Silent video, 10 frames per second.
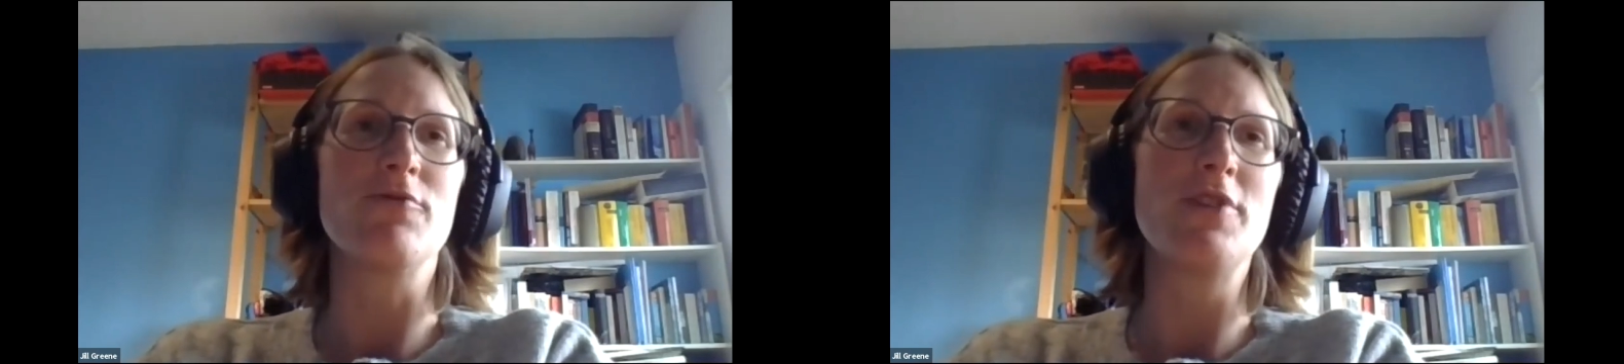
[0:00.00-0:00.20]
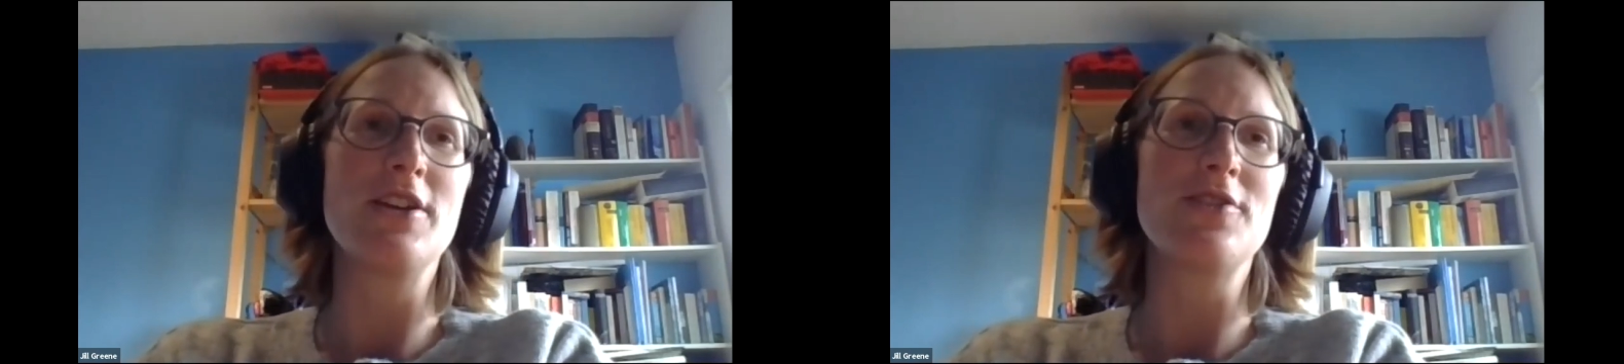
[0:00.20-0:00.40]

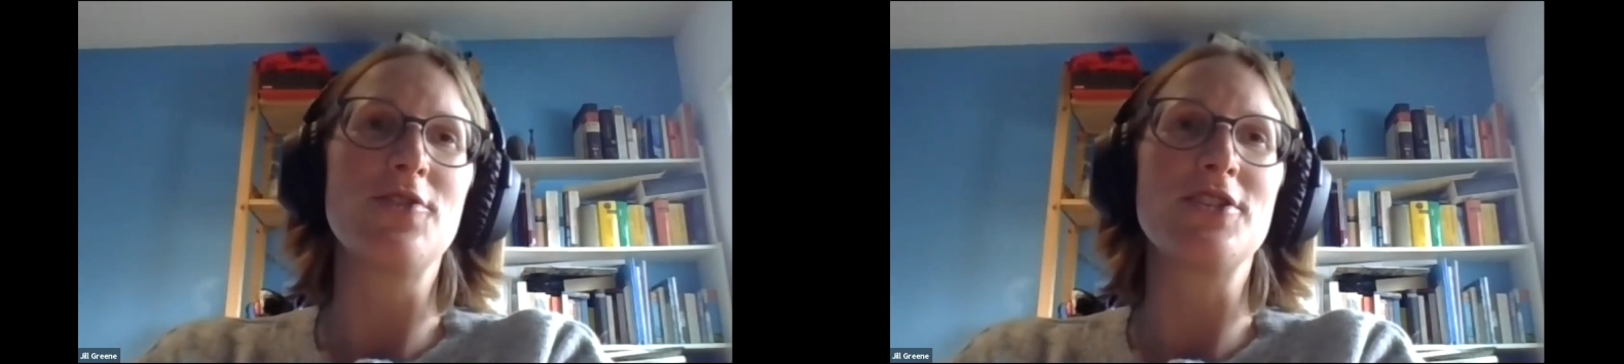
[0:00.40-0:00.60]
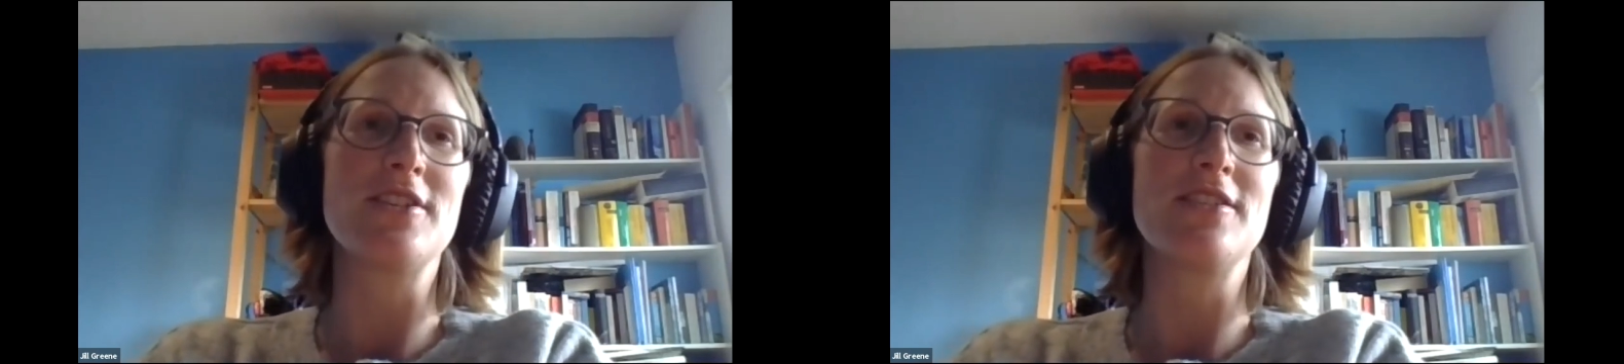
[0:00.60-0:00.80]

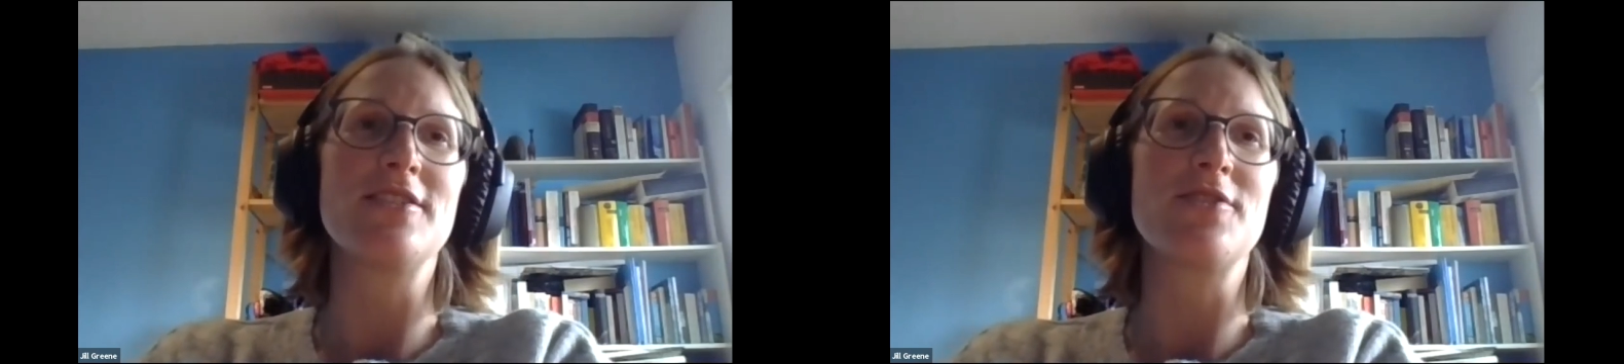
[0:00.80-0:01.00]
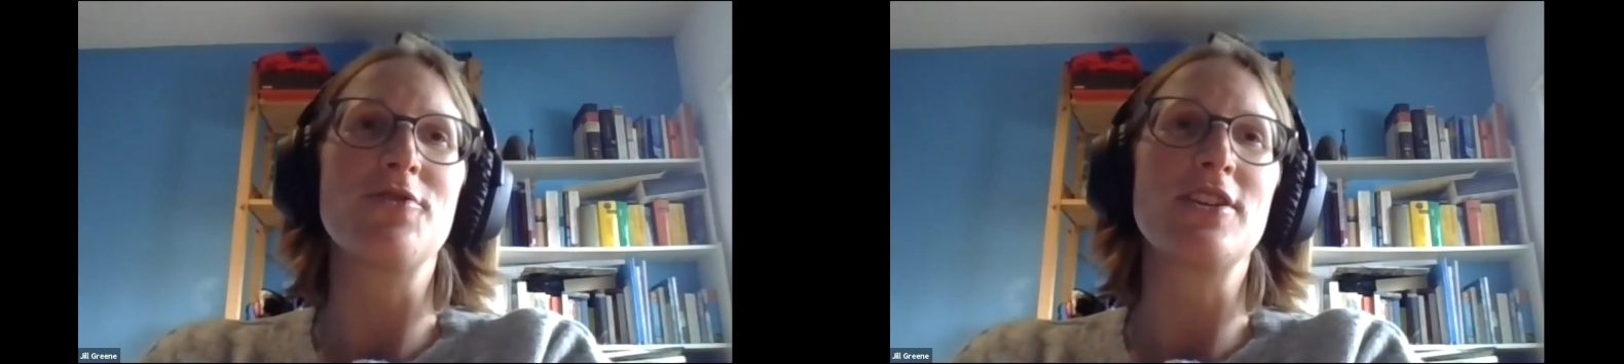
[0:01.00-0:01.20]

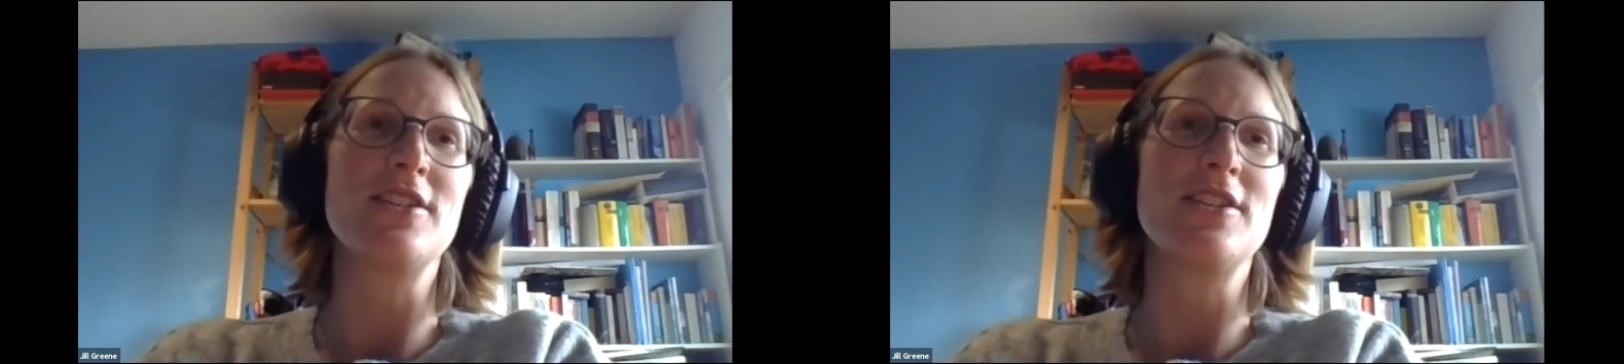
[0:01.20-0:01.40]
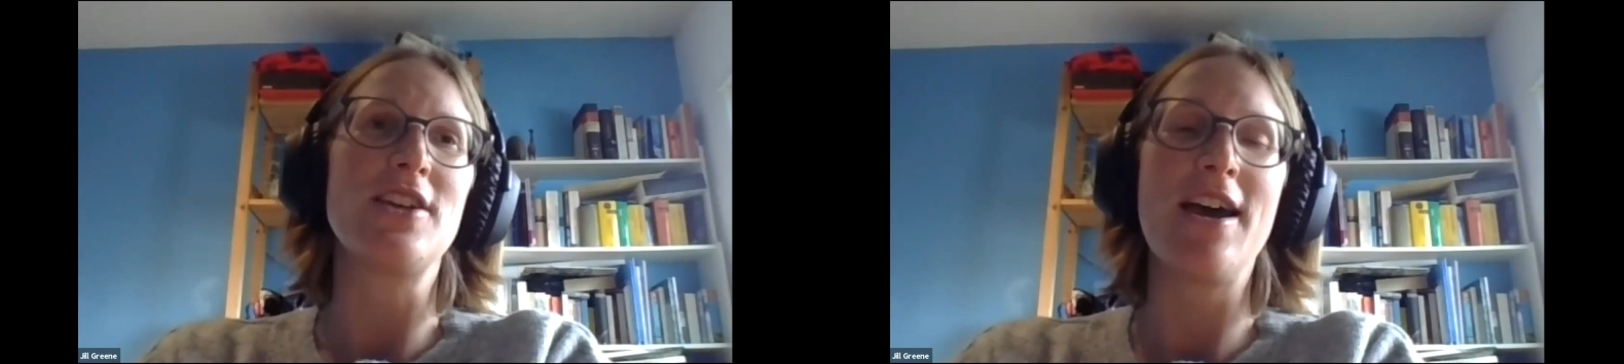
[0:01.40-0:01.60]
resources or the
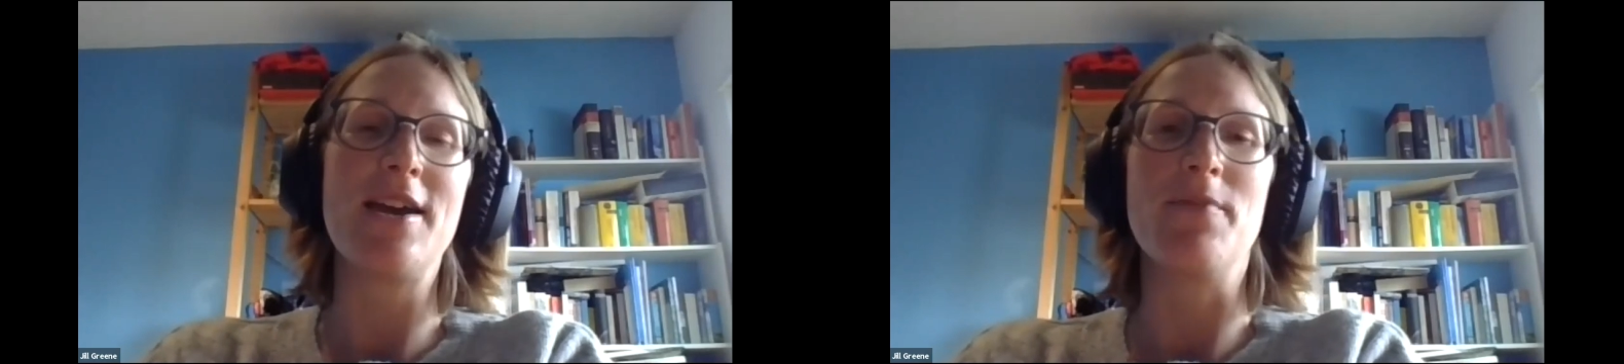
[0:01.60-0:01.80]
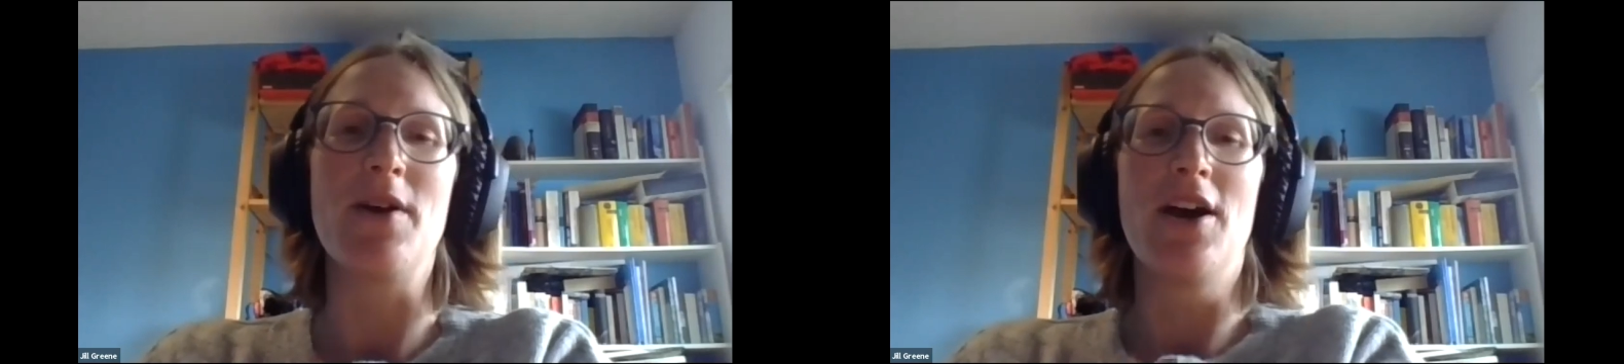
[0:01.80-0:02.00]

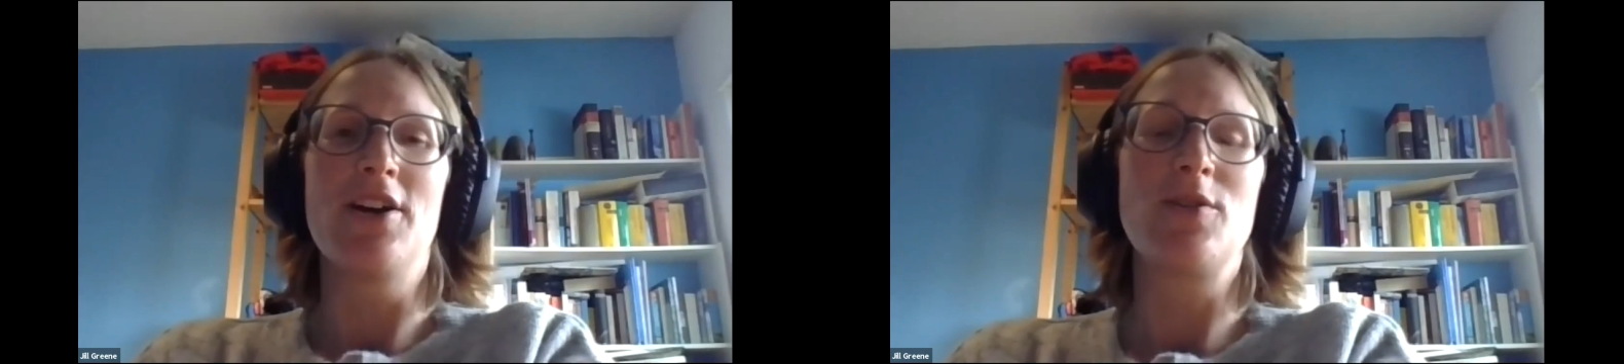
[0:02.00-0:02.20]
time